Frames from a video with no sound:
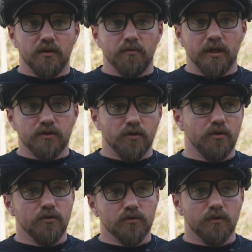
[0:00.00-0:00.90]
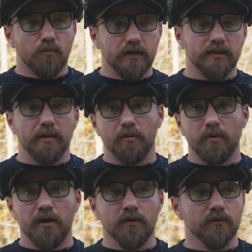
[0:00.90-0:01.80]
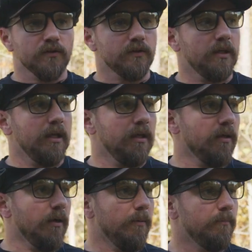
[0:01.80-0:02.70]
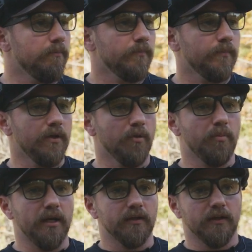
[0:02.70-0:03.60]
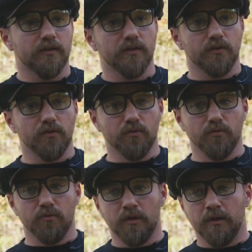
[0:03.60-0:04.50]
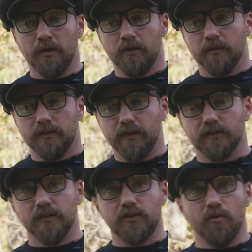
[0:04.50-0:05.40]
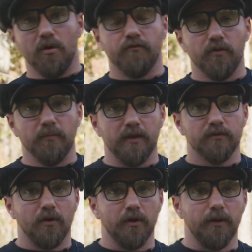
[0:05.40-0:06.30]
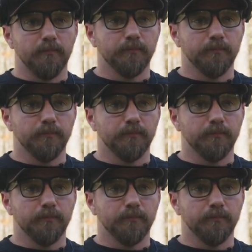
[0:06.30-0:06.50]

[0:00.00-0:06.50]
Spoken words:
you make sure you're using the right type of rounds, and you're paying attention to the distance you are from that target.